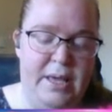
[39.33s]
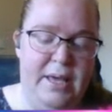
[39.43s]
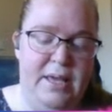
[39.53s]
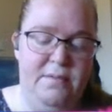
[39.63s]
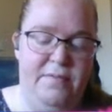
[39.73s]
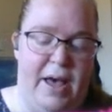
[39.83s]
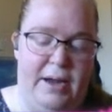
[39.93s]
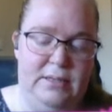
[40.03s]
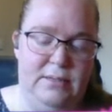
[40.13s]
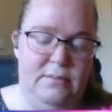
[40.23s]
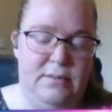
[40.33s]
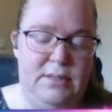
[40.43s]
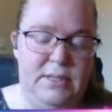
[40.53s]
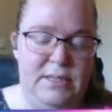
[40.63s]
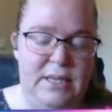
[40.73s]
In fact,
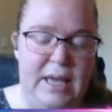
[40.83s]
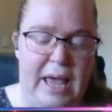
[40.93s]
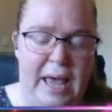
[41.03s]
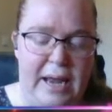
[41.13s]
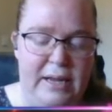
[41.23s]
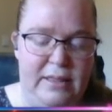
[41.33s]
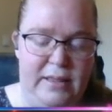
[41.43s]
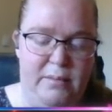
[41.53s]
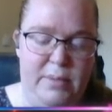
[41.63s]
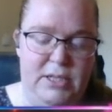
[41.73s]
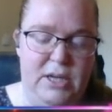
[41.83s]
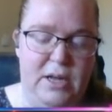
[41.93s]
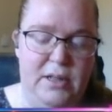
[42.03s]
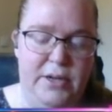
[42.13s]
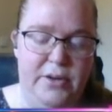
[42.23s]
to see anything much
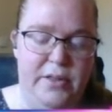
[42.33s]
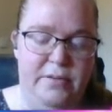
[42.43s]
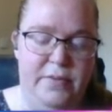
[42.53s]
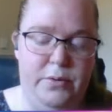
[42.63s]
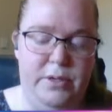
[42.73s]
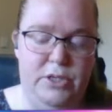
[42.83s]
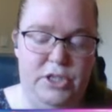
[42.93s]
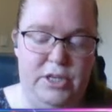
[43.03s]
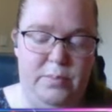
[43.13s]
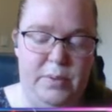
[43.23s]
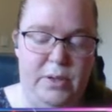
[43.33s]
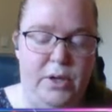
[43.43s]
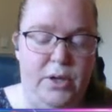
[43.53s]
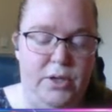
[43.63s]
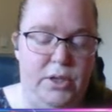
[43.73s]
uglier than a Vogan ship,
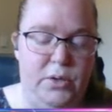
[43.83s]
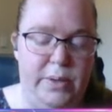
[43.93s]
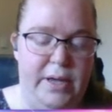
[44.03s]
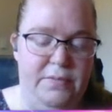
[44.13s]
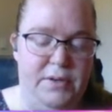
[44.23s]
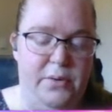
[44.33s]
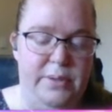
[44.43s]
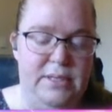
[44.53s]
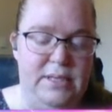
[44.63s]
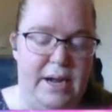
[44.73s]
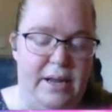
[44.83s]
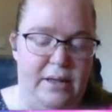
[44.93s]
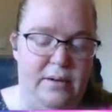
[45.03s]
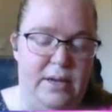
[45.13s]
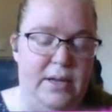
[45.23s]
you would have to go inside it
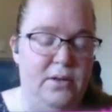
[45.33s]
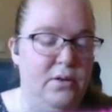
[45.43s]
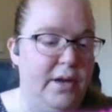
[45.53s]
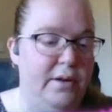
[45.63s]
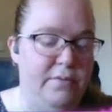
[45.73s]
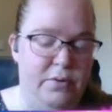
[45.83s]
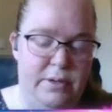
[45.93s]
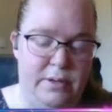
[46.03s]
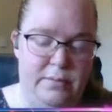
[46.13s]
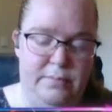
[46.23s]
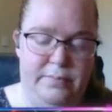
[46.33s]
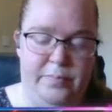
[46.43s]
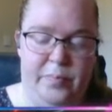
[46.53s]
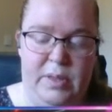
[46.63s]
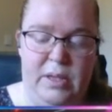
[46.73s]
and look at a Vogan.
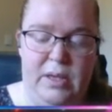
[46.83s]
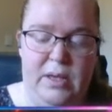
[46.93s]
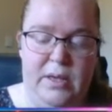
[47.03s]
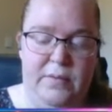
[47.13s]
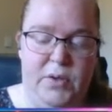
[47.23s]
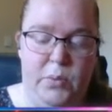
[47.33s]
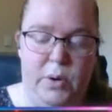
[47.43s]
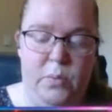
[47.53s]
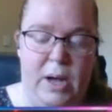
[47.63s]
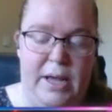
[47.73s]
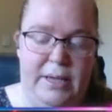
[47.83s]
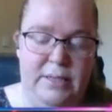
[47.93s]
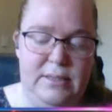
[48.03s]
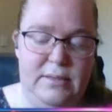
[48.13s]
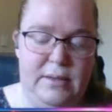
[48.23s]
If you are
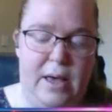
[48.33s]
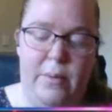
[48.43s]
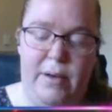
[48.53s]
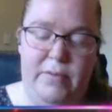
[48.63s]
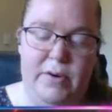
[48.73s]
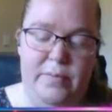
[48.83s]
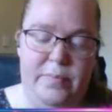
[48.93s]
wise, however,